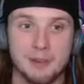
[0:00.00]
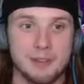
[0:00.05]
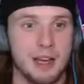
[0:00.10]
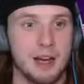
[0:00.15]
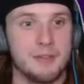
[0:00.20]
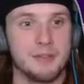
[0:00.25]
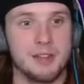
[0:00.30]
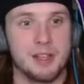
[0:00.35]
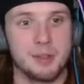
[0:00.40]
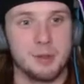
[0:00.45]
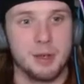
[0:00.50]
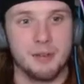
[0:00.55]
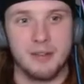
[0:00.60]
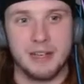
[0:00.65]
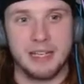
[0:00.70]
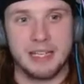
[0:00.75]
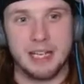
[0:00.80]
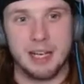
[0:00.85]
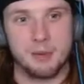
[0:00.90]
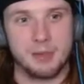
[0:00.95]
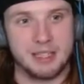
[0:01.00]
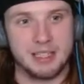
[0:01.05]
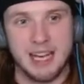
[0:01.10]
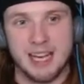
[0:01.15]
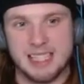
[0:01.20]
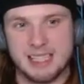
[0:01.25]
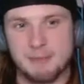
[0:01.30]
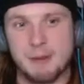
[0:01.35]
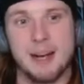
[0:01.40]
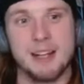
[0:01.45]
would love to do a video with you
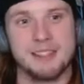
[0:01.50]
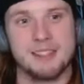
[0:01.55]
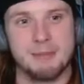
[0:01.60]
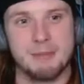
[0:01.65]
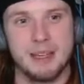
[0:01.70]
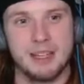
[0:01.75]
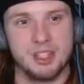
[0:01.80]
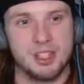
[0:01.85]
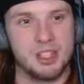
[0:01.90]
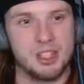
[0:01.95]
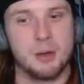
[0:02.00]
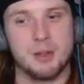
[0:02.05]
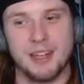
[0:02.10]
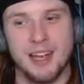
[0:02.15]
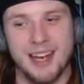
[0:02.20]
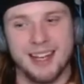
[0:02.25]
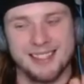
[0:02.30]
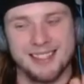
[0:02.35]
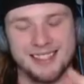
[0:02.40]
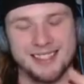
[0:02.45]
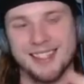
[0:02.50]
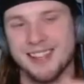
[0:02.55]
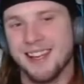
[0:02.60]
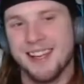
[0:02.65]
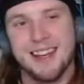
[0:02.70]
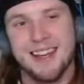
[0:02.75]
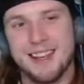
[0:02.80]
guys sponsoring me and showcase